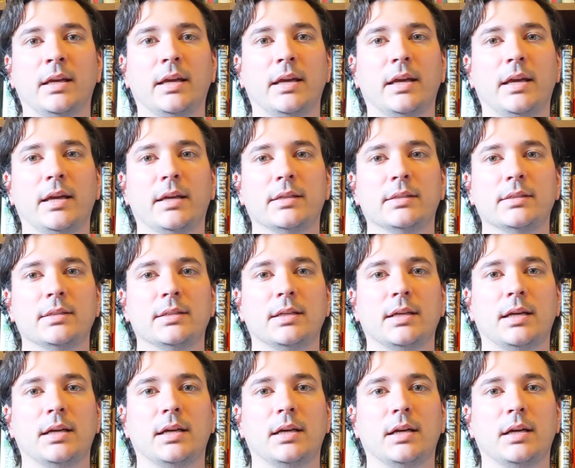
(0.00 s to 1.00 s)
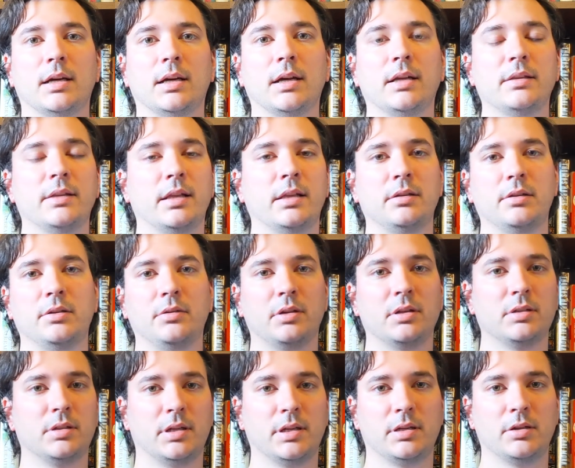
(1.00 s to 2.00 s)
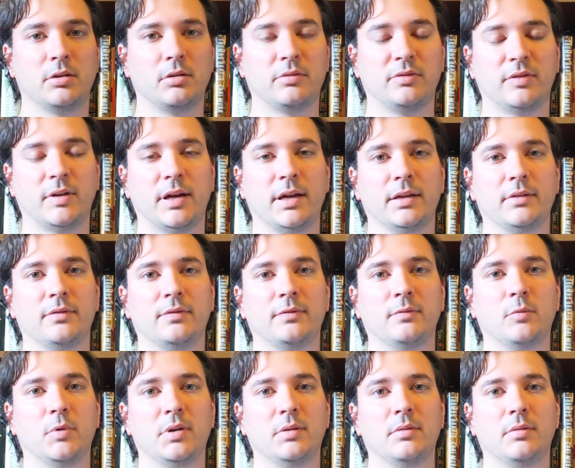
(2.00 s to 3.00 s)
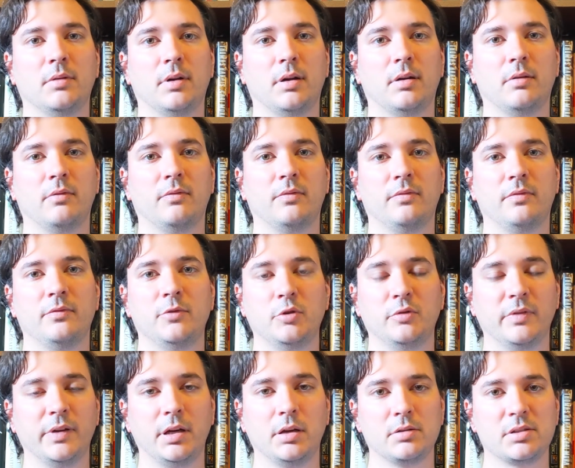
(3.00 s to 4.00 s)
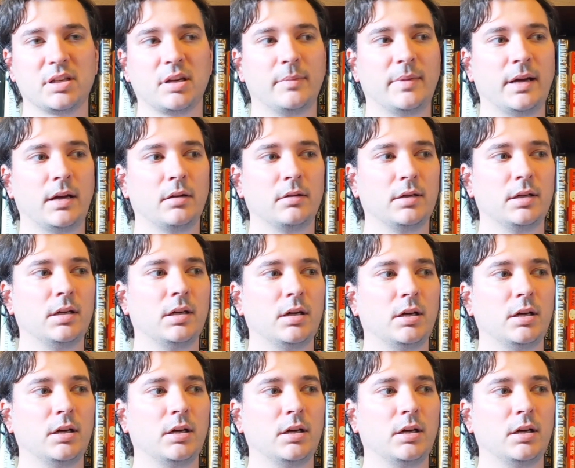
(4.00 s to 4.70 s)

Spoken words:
And then you can get notified when new videos come out.